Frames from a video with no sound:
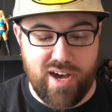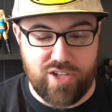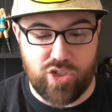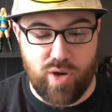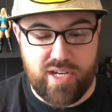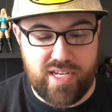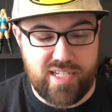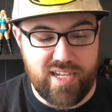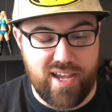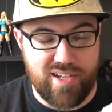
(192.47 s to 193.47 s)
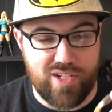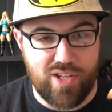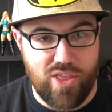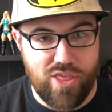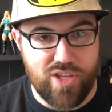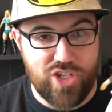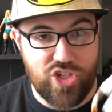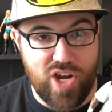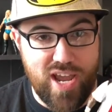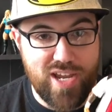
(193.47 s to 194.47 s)
So I need to get the
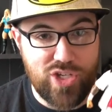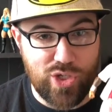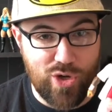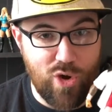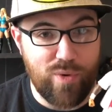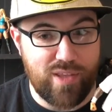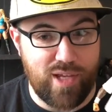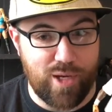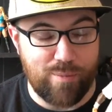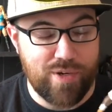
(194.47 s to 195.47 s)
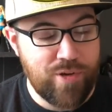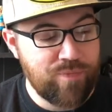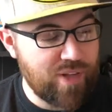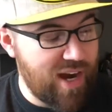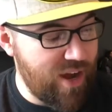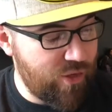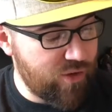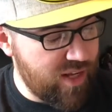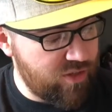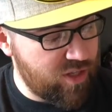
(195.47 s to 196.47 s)
Jay to go with him, either
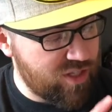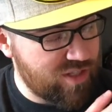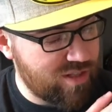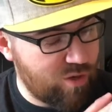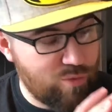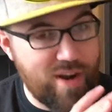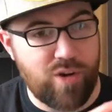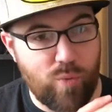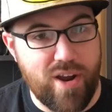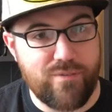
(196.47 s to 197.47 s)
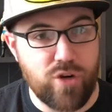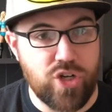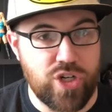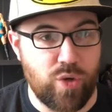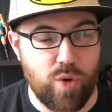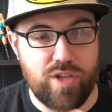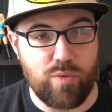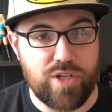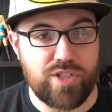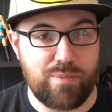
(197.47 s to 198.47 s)
in this red and white version or they
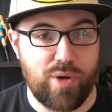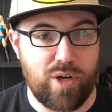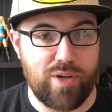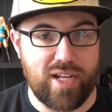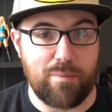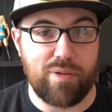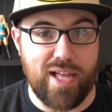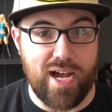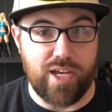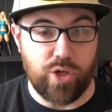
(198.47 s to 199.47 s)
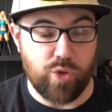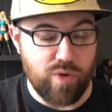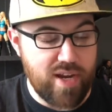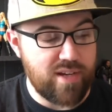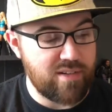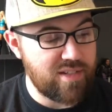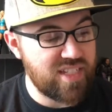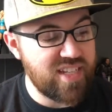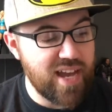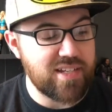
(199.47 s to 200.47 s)
recently put out like a black and gray
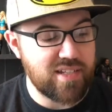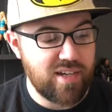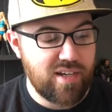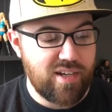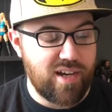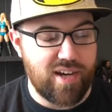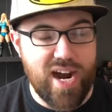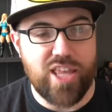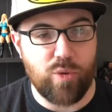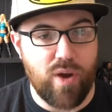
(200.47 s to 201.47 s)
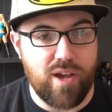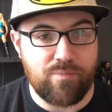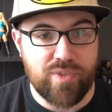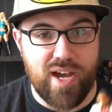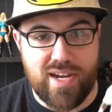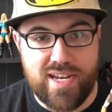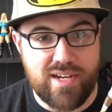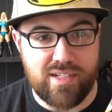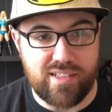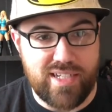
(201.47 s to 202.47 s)
set. Either way, I need
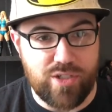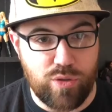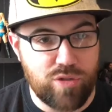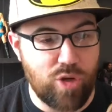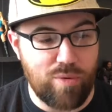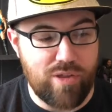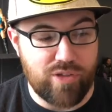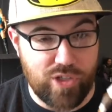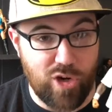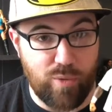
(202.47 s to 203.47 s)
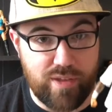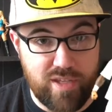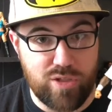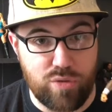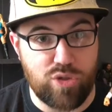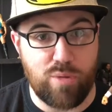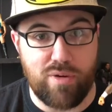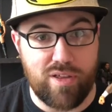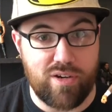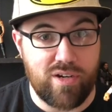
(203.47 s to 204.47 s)
an elite Uso brother to go with this Uso
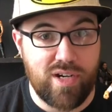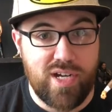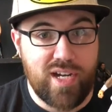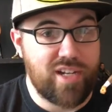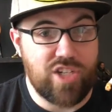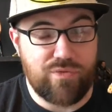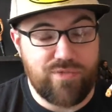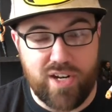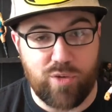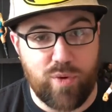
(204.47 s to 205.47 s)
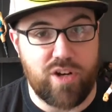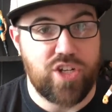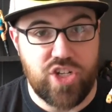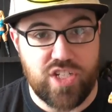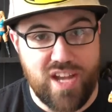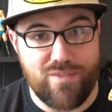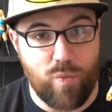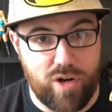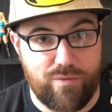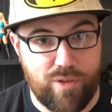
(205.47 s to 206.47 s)
brother because it's fucking weird to just have
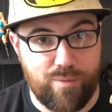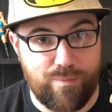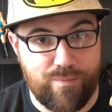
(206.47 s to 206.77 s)
one of them.